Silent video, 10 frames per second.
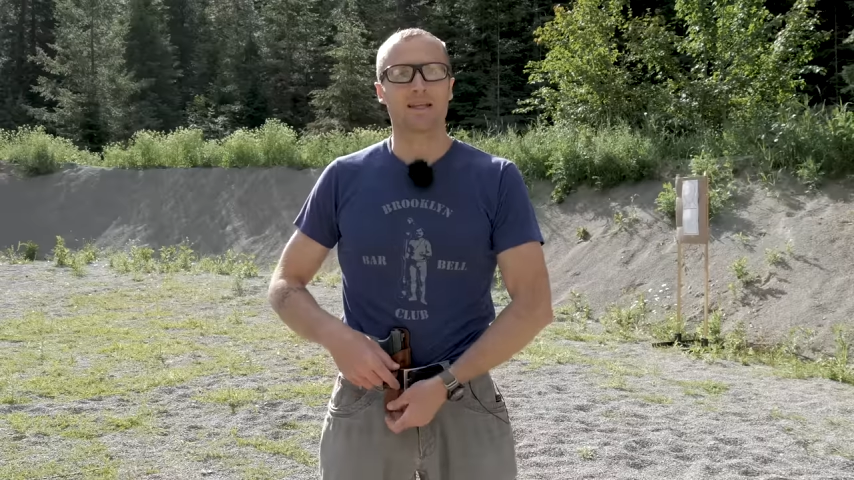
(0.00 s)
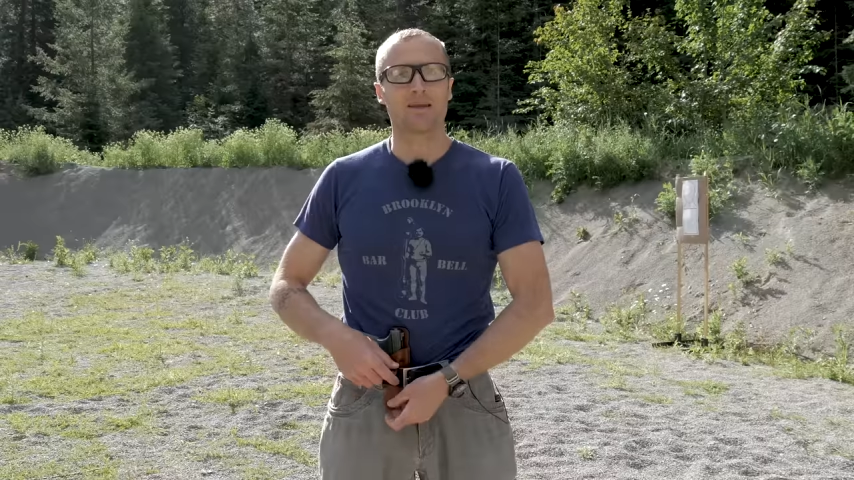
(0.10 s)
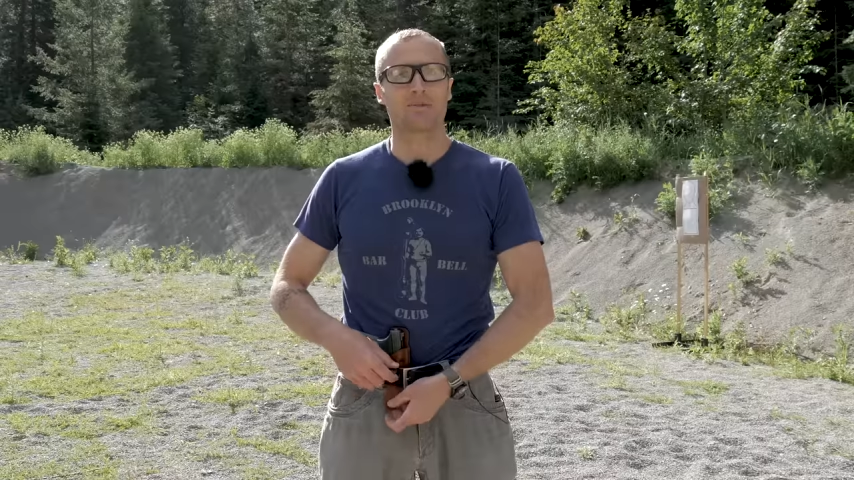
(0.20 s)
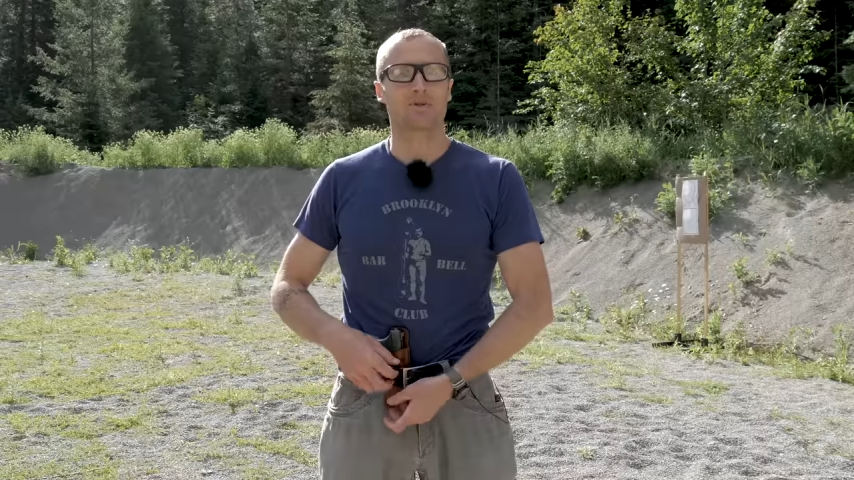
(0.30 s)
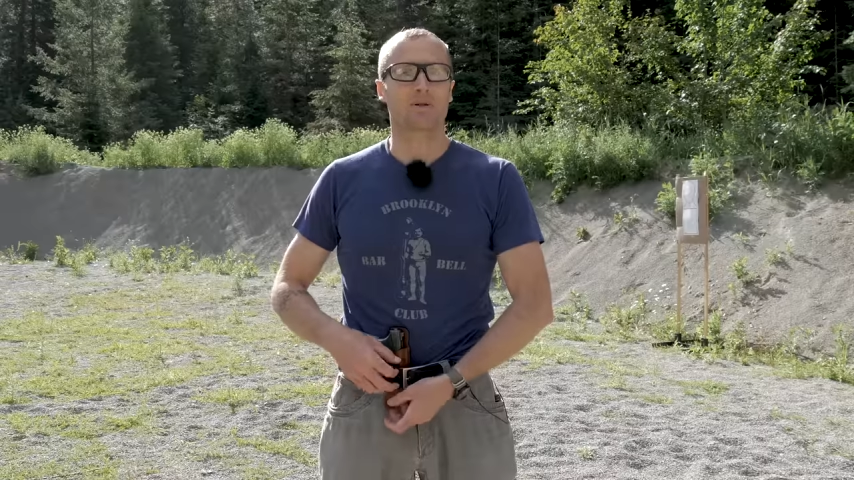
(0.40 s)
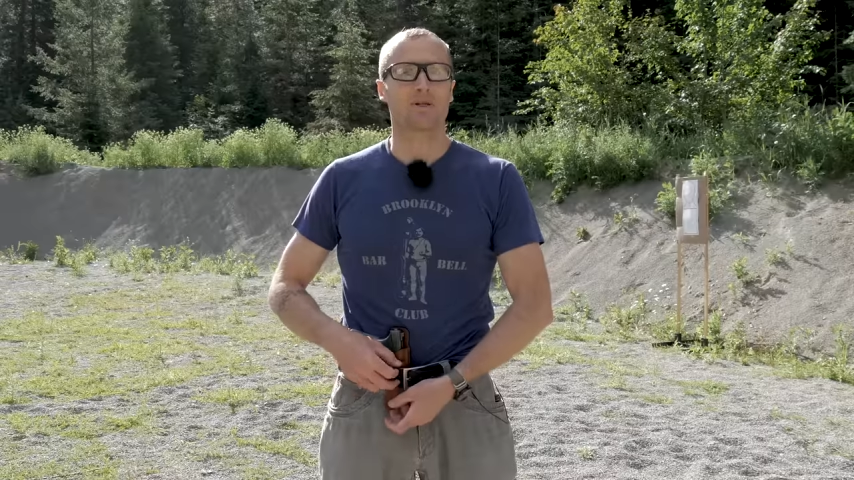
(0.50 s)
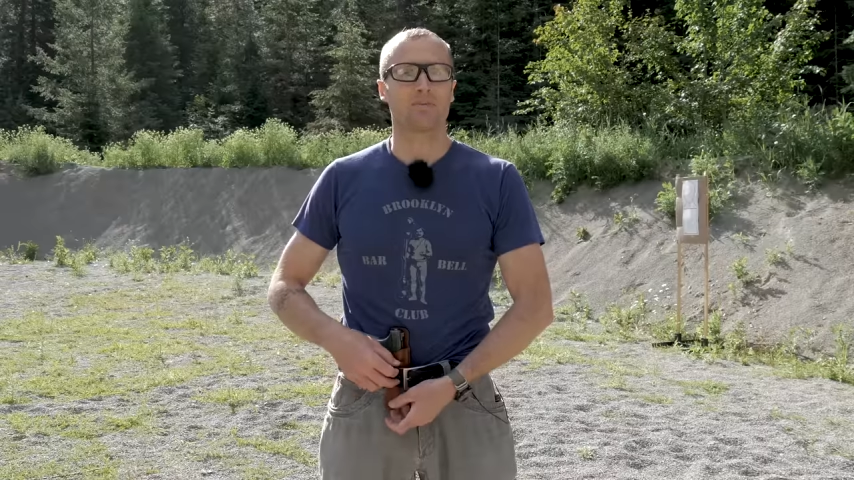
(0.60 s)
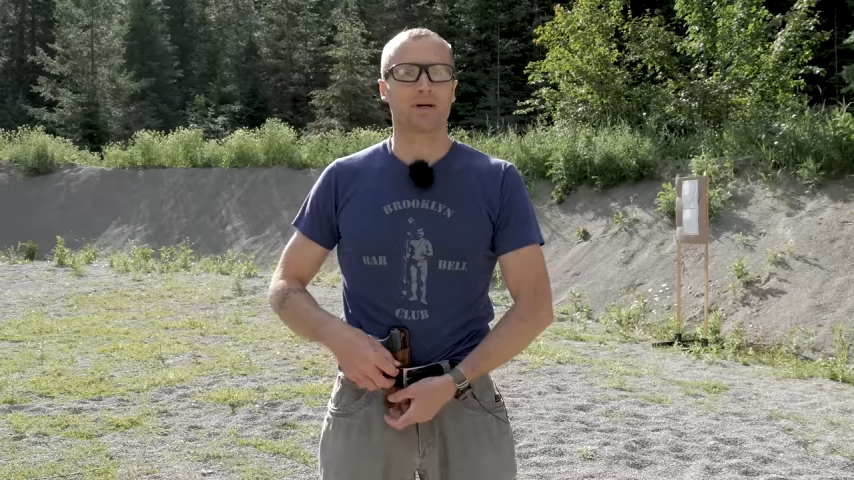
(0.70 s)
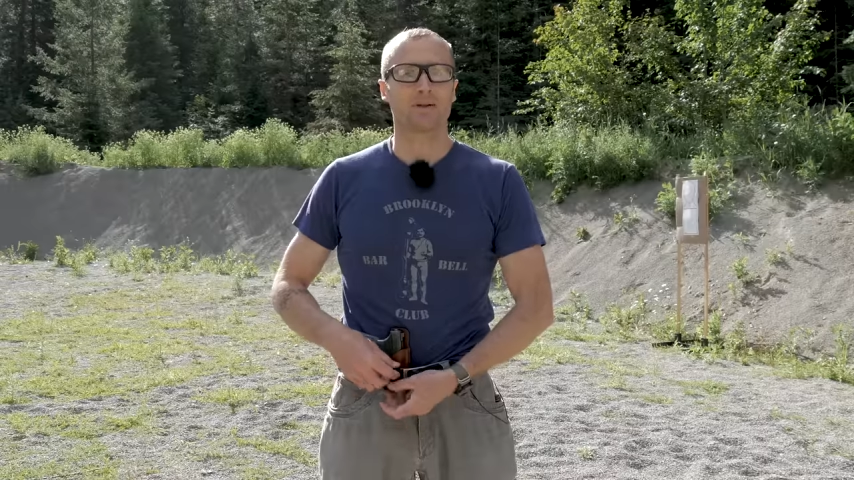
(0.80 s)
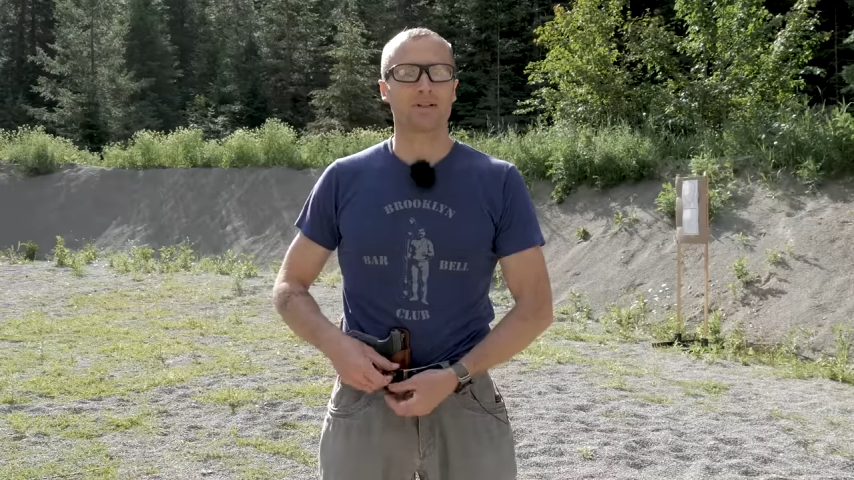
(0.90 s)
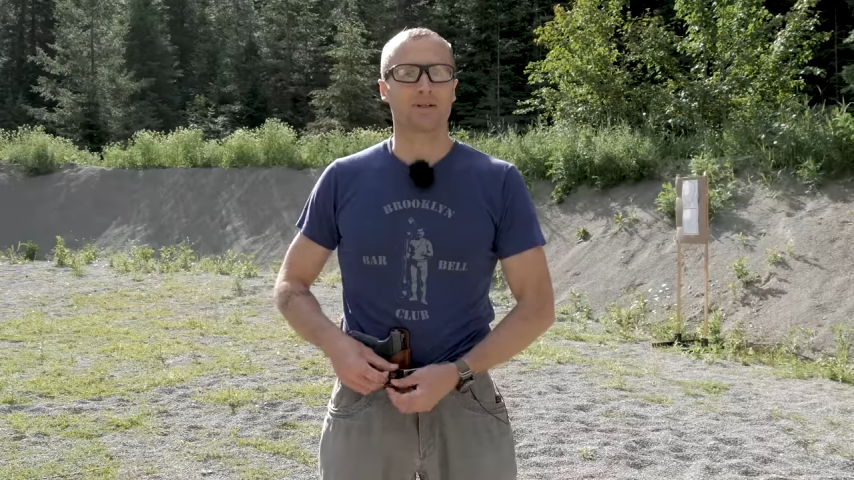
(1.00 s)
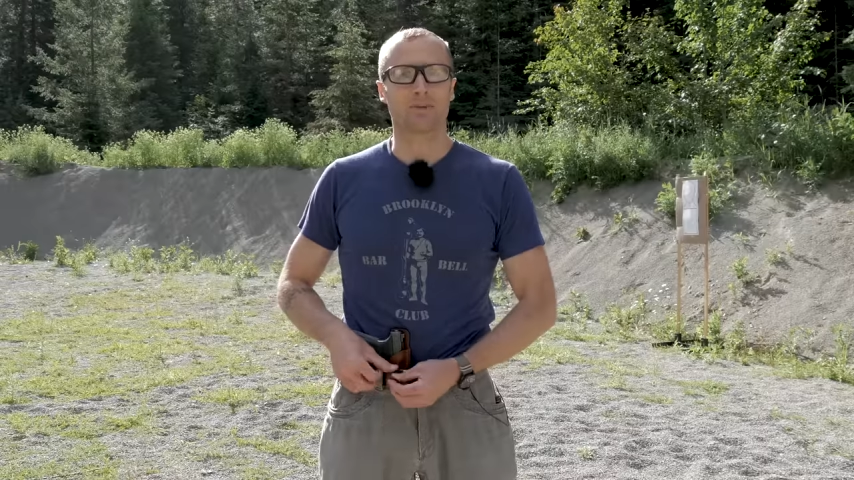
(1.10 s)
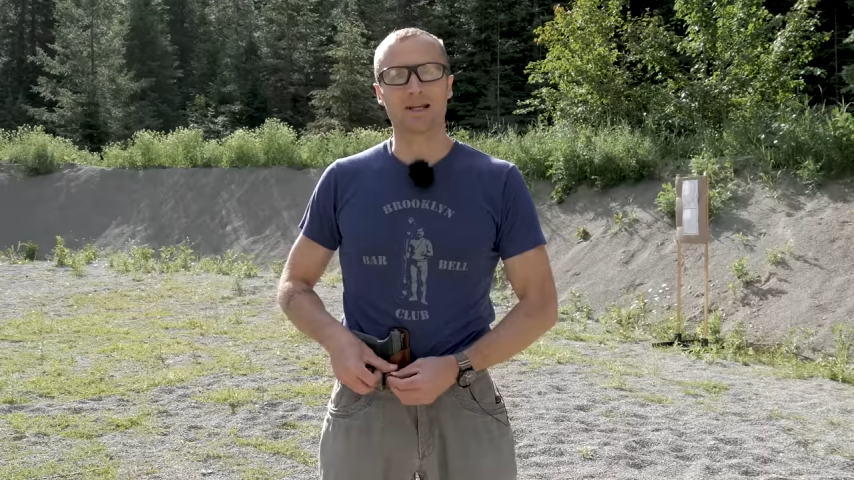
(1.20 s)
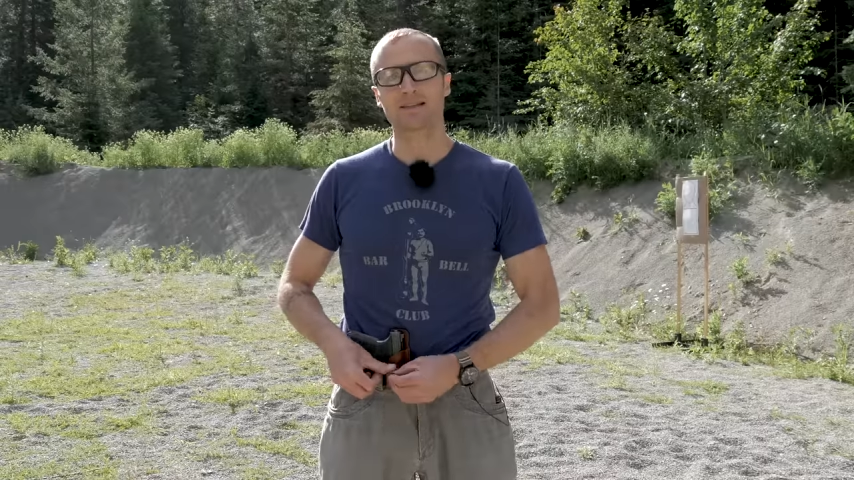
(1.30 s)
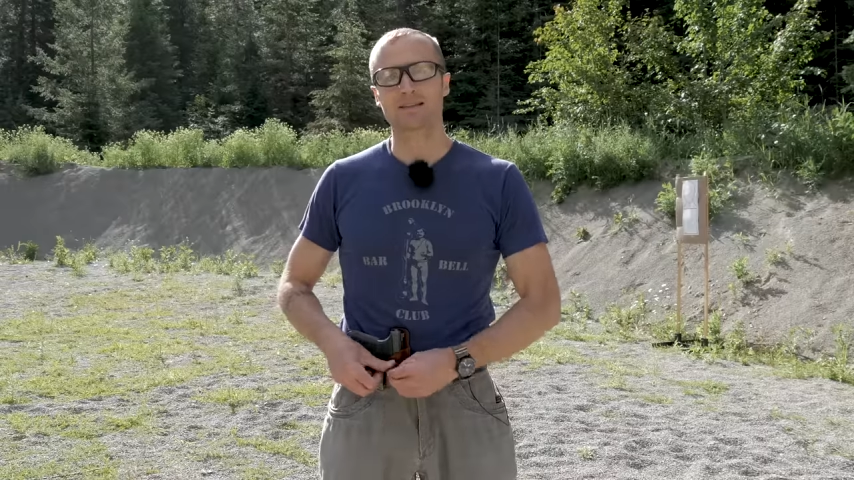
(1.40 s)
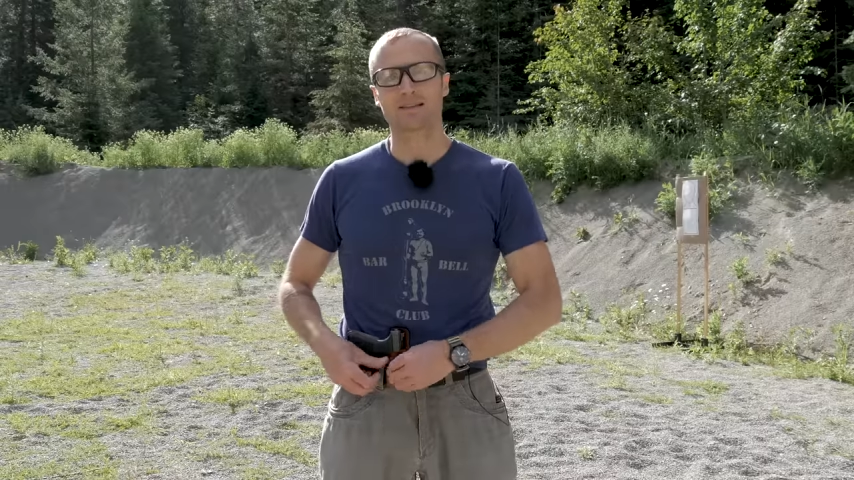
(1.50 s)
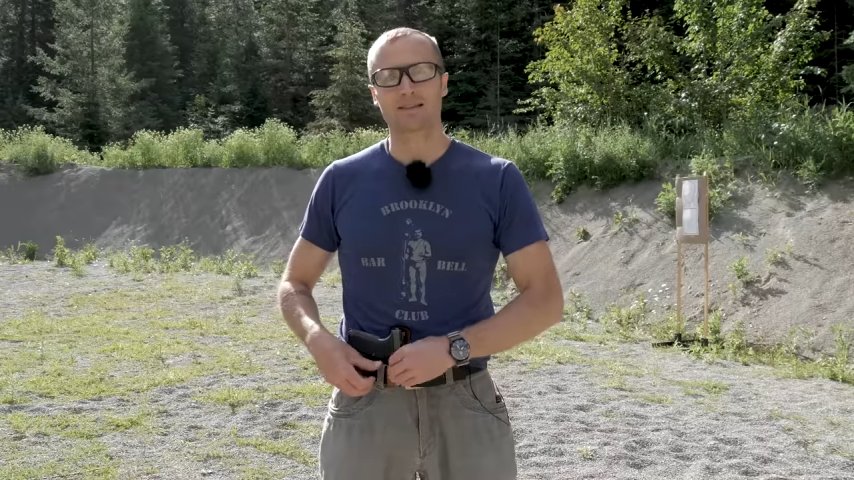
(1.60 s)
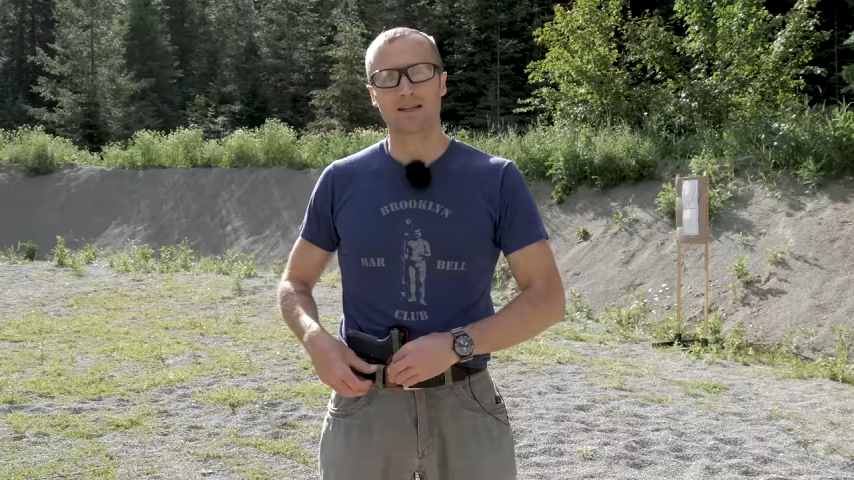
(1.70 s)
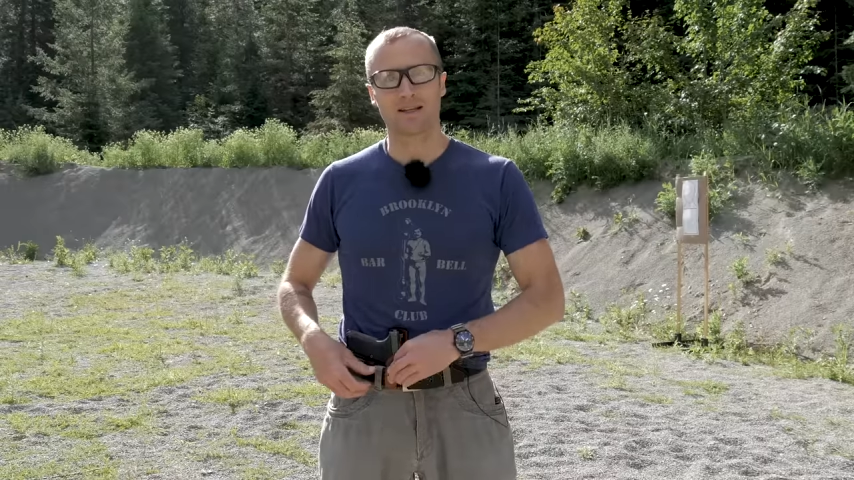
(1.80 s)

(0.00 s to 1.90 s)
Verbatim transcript: in between your belt and your pants